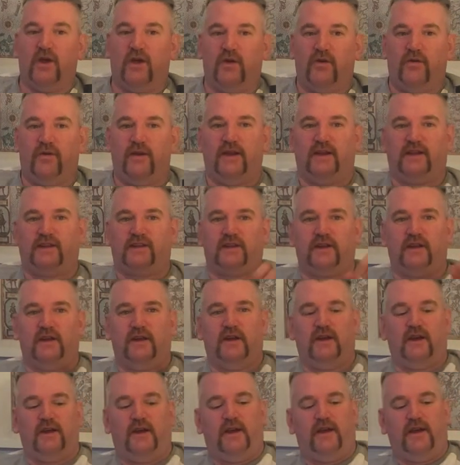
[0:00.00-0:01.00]
Right,
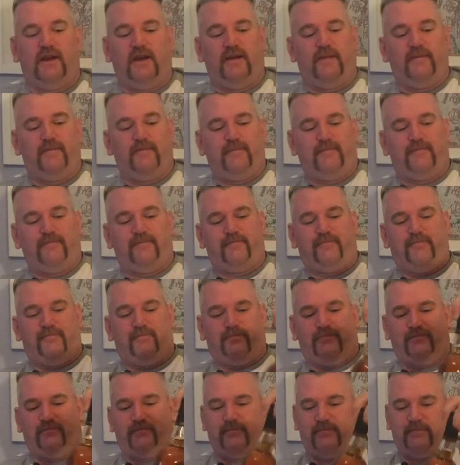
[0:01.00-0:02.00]

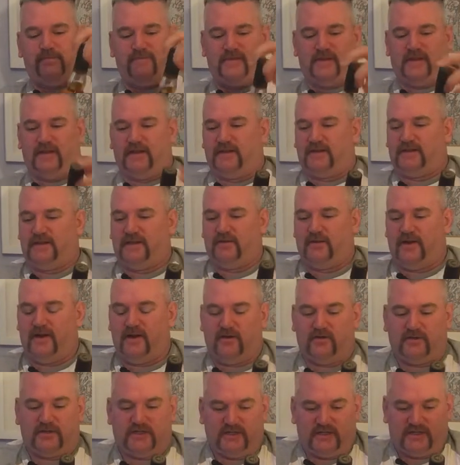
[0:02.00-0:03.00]
let's see what
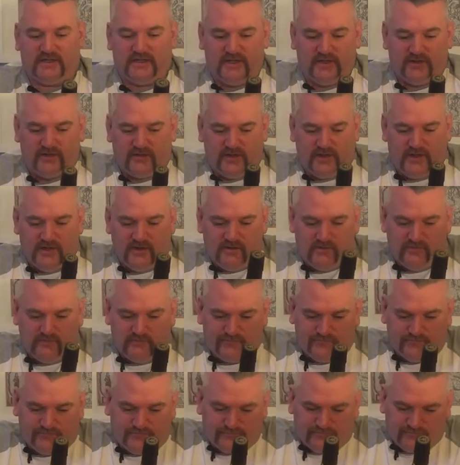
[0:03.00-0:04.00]
else it says on here,
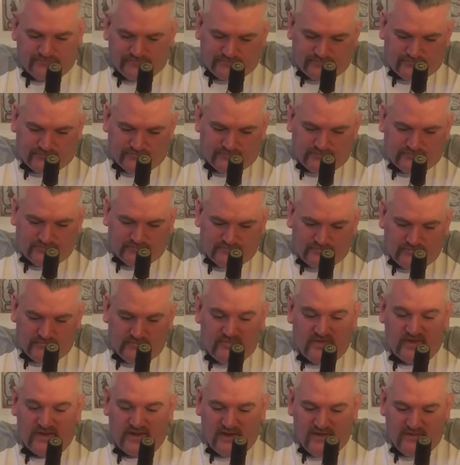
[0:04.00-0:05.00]

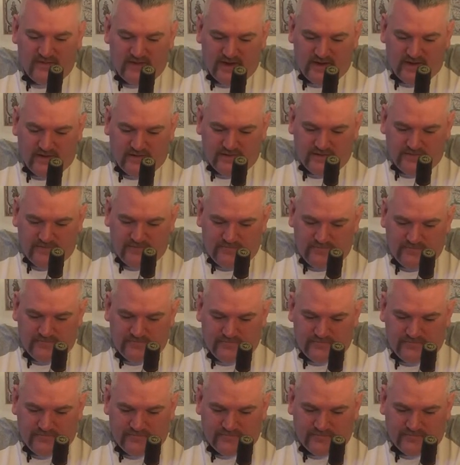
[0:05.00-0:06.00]
if anything.
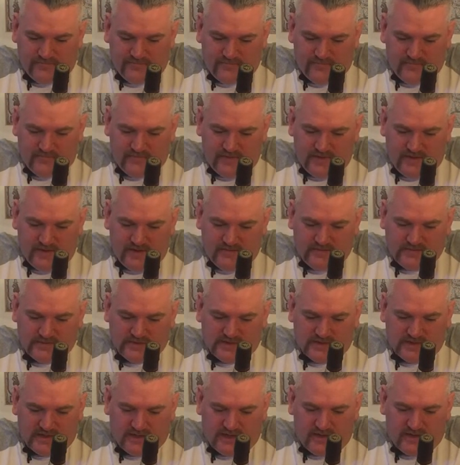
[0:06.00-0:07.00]
Yeah,
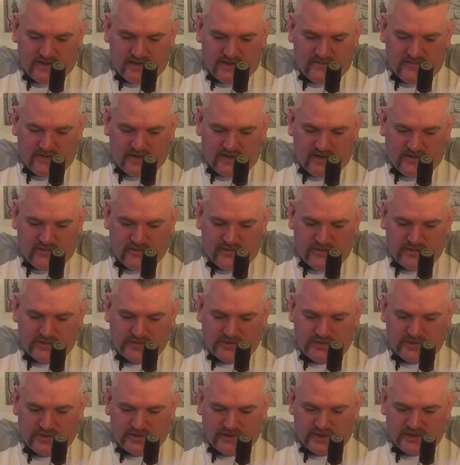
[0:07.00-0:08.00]
just again that bit, although there's
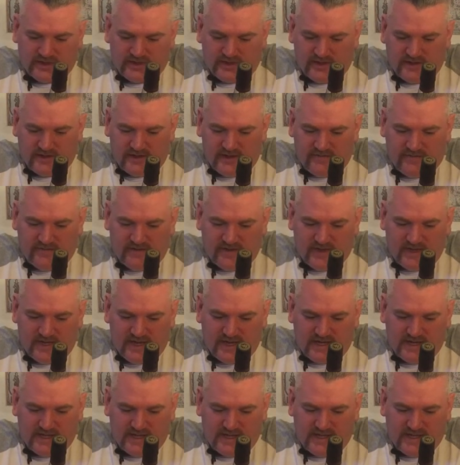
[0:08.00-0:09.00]
no distillery at
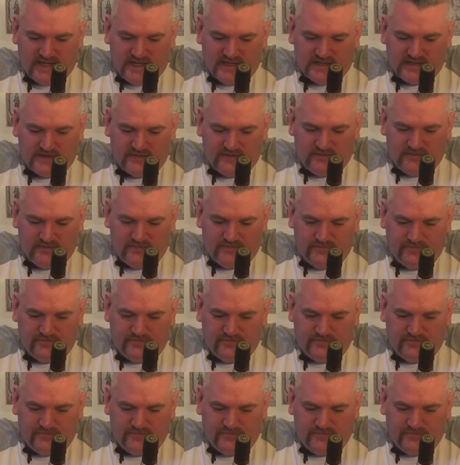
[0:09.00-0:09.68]
Finlaggan Castle,